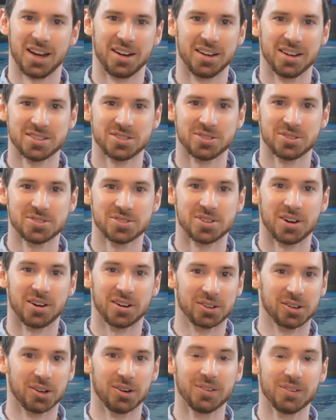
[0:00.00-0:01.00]
hustle
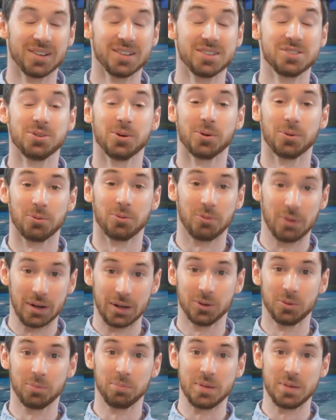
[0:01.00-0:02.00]
started growing into a
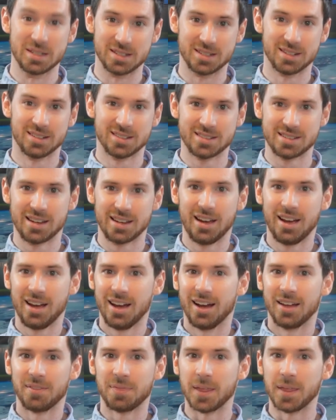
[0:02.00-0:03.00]
real business,
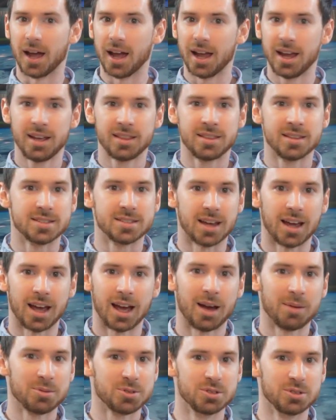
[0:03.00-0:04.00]
I hit this
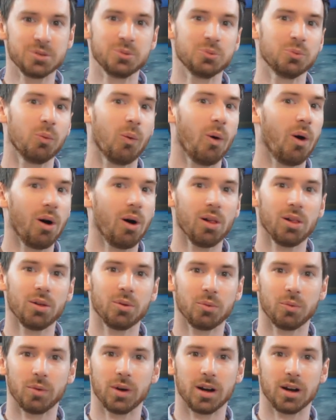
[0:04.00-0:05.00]
absolute wall
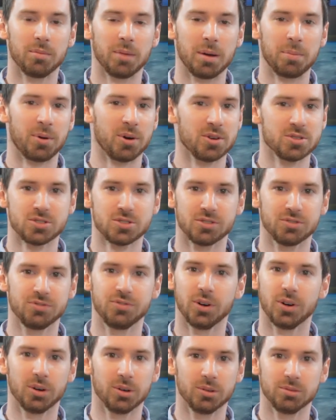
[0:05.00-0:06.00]
where my personal
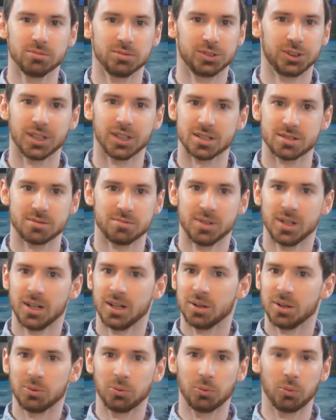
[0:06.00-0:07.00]
phone just
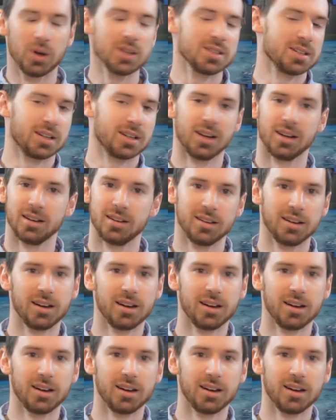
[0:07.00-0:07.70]
wasn't cutting it